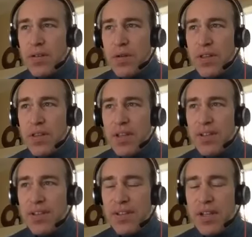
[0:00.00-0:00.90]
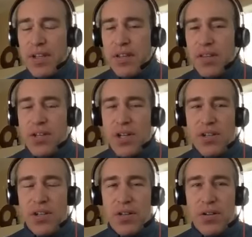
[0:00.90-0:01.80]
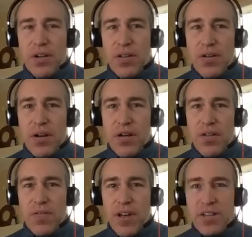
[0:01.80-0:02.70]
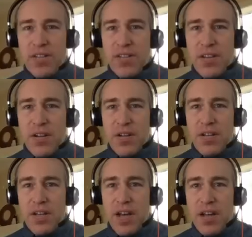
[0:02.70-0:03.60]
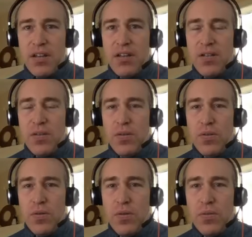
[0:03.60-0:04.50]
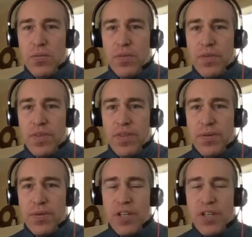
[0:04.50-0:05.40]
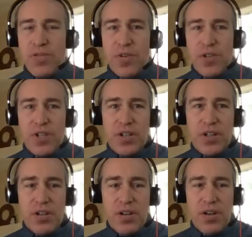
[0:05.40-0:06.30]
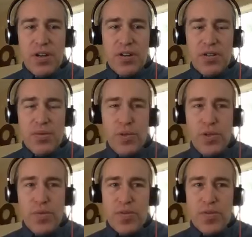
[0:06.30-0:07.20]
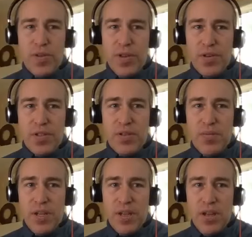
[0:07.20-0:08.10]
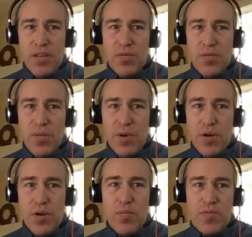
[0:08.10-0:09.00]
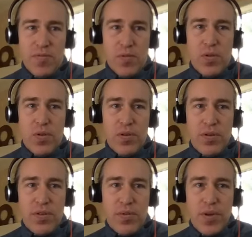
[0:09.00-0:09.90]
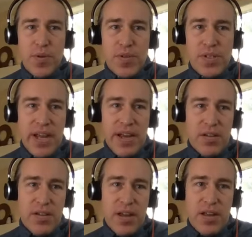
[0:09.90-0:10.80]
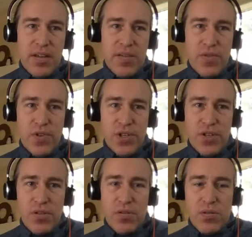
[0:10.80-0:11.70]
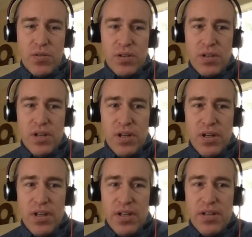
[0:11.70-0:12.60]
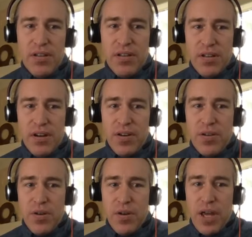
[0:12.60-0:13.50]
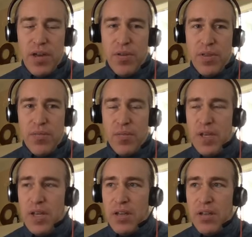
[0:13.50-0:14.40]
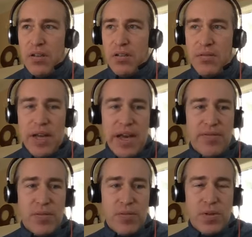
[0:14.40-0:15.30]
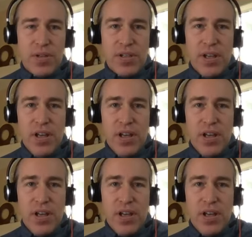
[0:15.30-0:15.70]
on things like the changelog or other artifacts that are tied to the release version? Would you prefer those to be in the repo before the repo is tagged at that version, or are you okay with them being afterwards?